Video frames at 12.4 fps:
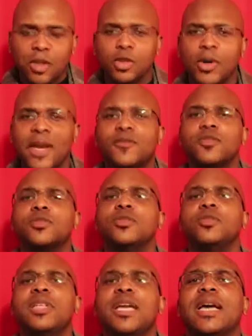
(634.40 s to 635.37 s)
you have
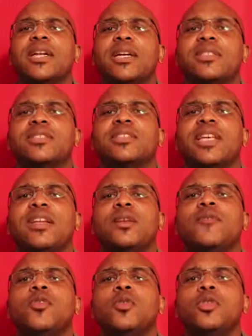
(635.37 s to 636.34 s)
truly got an understanding
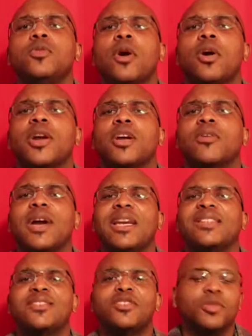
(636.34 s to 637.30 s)
of who you are in
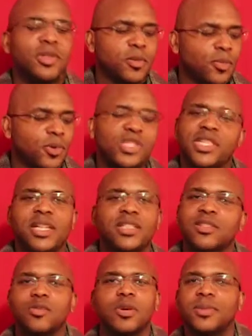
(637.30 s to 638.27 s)
Christ that you can appreciate
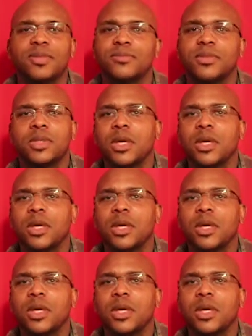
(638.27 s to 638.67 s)
this woman.